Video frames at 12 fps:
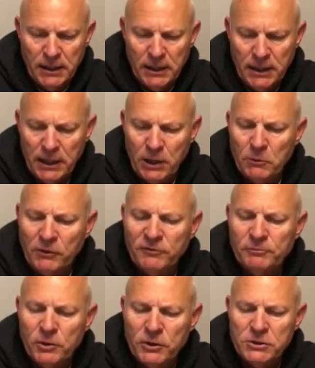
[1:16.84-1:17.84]
He was
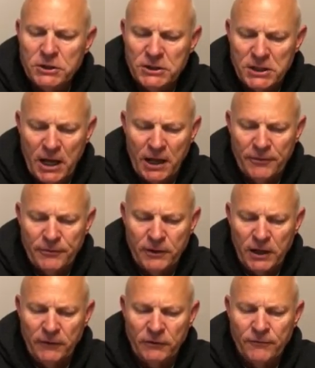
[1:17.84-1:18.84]
put to death
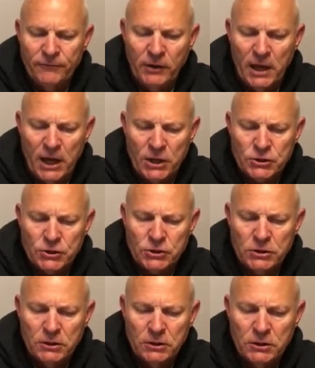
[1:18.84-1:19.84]
in the flesh,
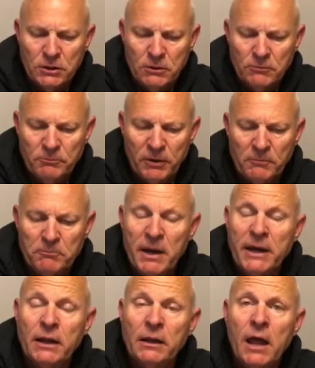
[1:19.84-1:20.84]
but
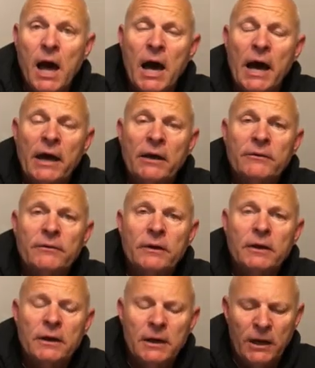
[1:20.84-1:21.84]
made alive
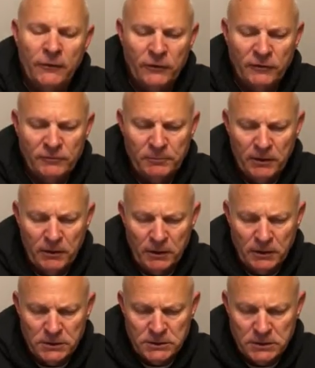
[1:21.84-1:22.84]
in the
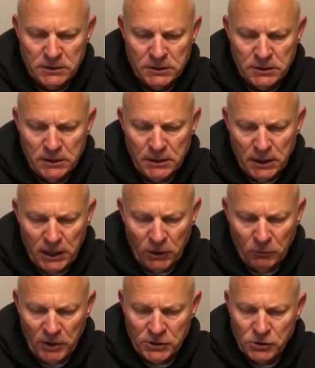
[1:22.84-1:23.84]
Spirit,
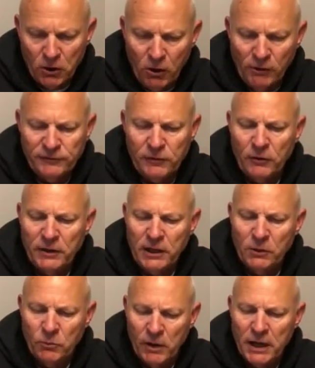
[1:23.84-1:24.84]
in which also he
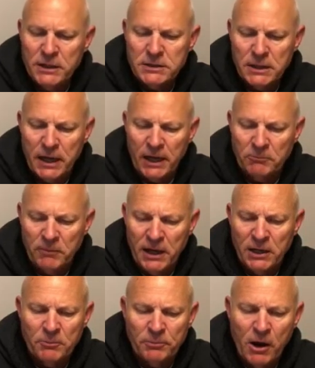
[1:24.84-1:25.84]
went and
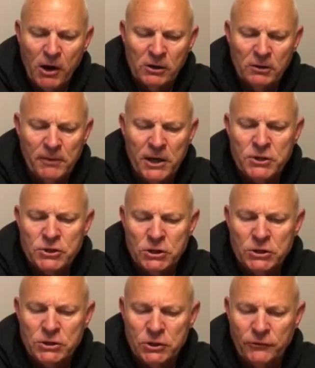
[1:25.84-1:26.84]
made a
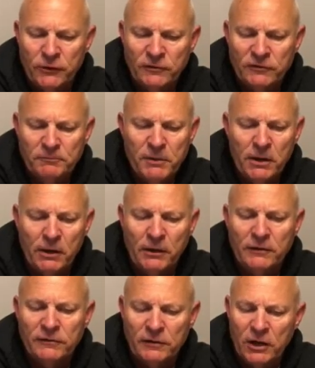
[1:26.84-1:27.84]
proclamation to the
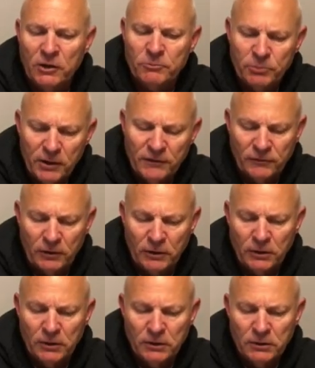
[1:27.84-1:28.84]
spirits in
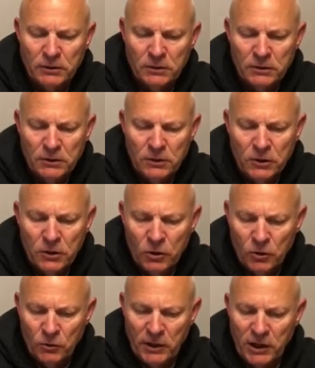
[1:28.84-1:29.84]
prison,
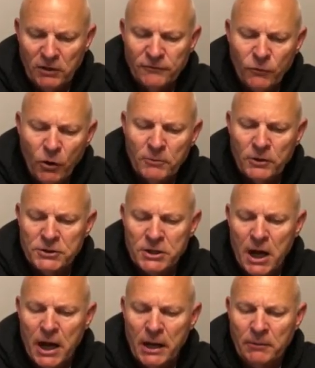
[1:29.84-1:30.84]
who in former
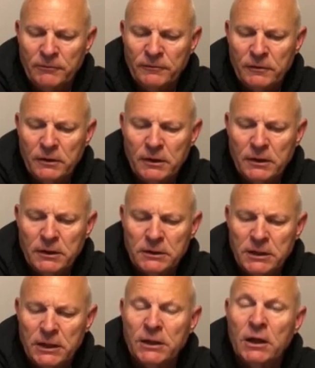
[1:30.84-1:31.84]
times
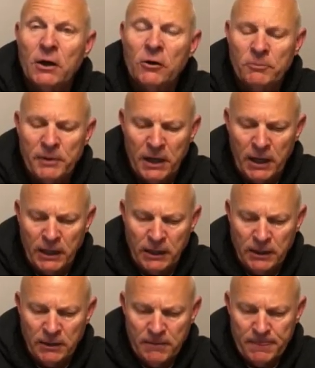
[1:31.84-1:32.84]
did not obey.